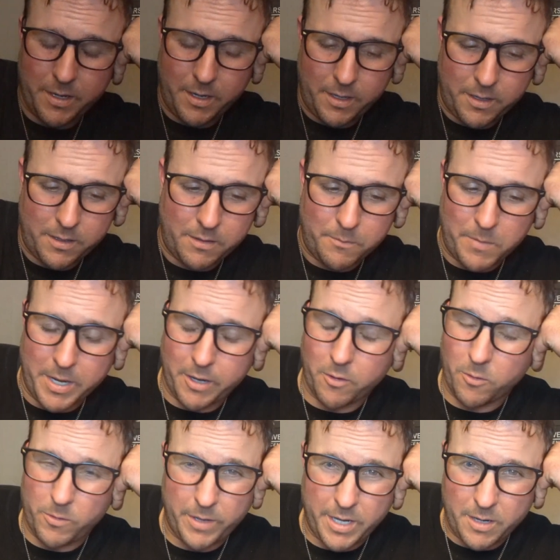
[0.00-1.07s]
and
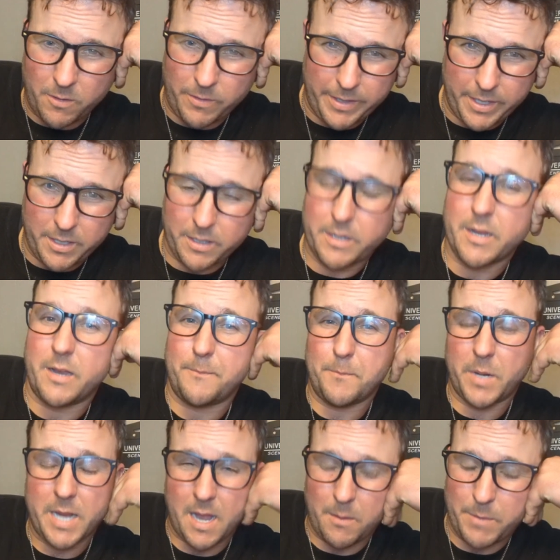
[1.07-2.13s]

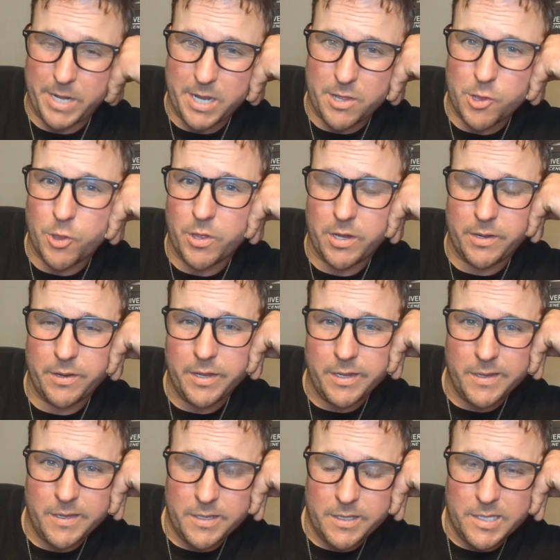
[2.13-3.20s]
microneedling combination.
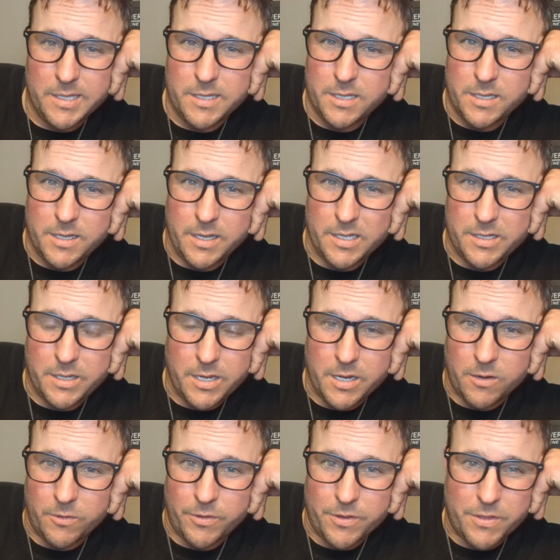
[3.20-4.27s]

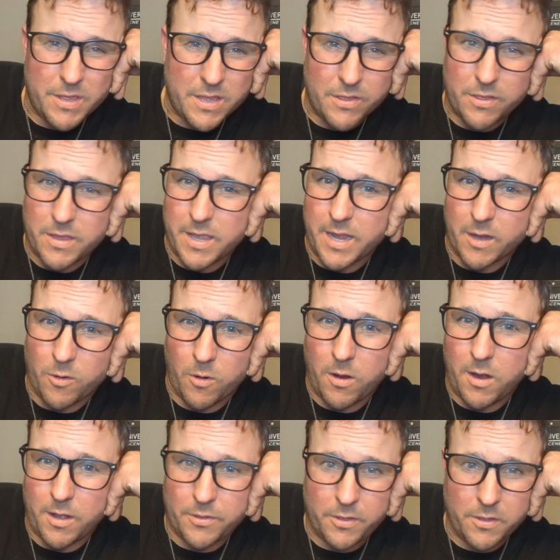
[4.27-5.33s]
The TCA
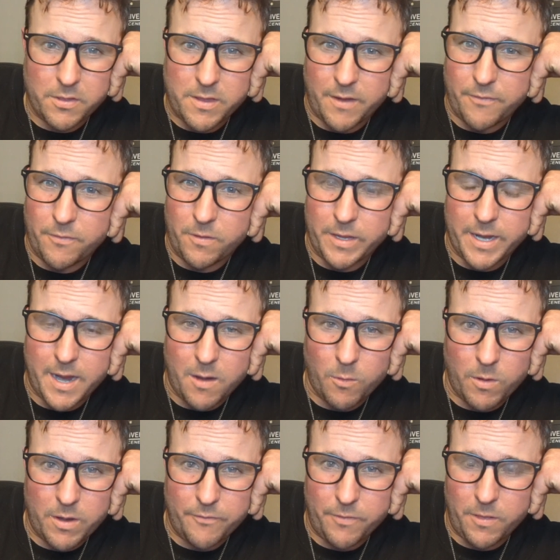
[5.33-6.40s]
cross has definitely got
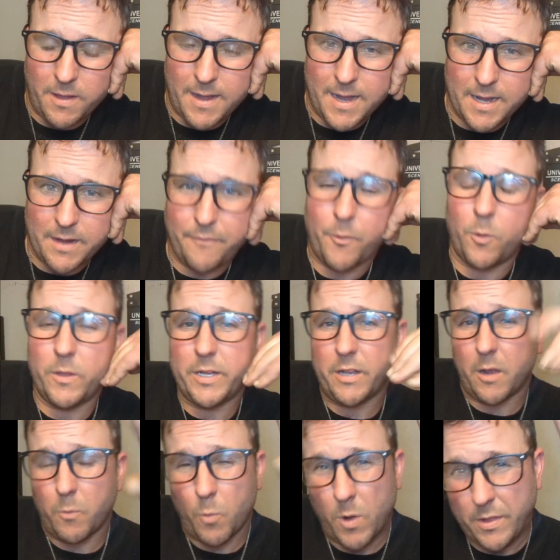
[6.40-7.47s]
rid of a lot. I've only
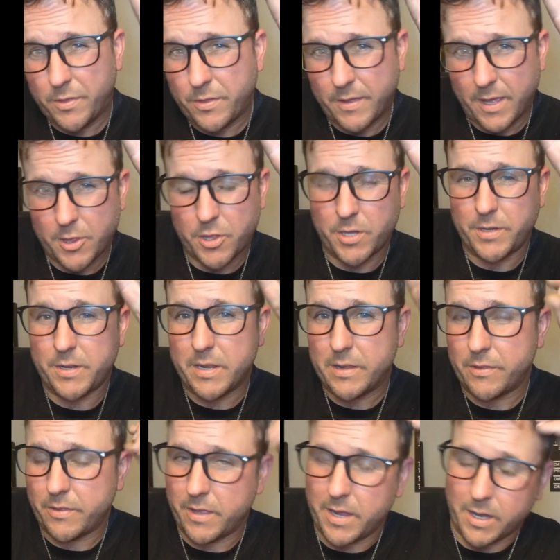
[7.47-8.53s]
done 1 session
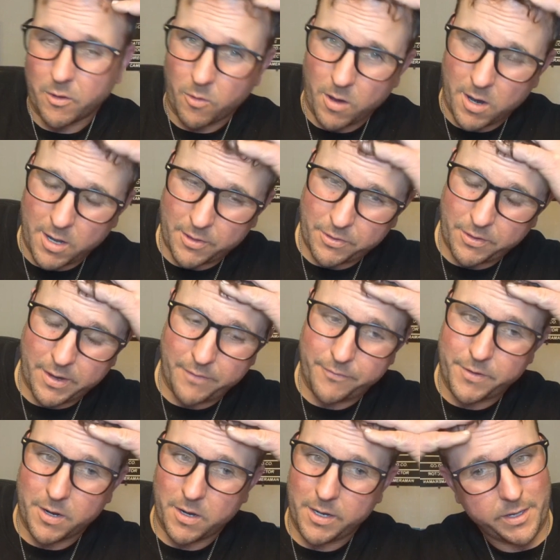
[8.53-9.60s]
TCA cross.
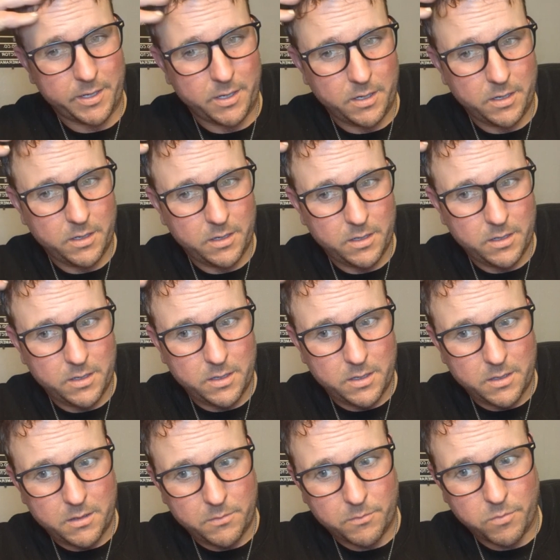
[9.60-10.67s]
I've done
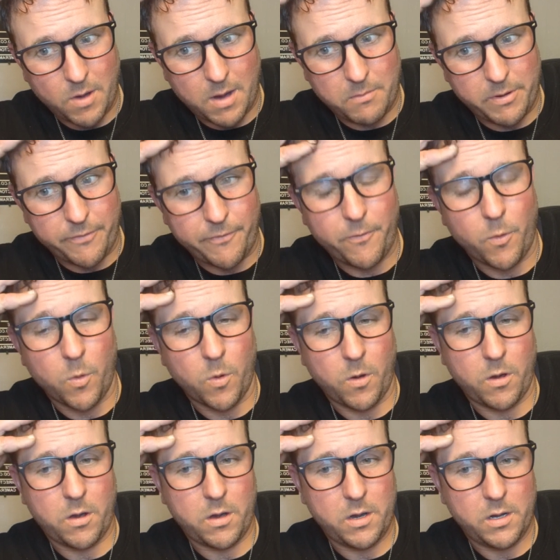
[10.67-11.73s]
probably
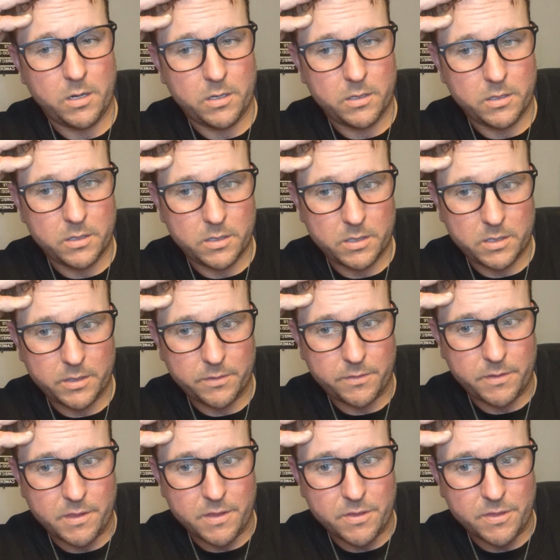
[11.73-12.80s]
4
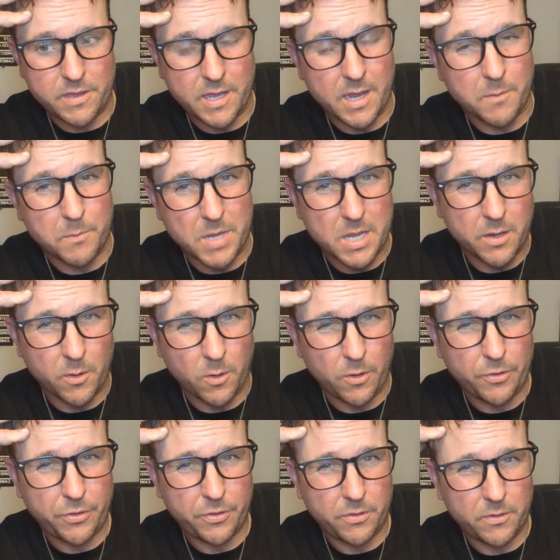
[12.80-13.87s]
TCA
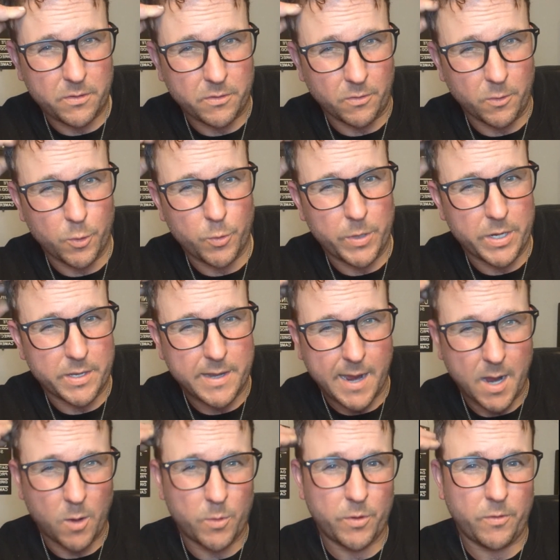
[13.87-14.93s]
PEELS diluted
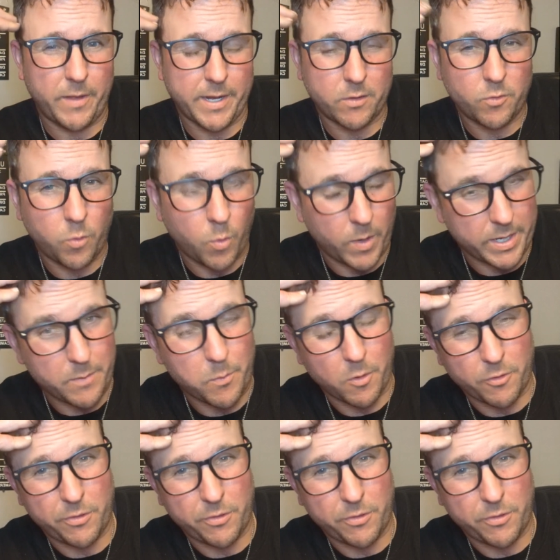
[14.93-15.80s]
down to like 20%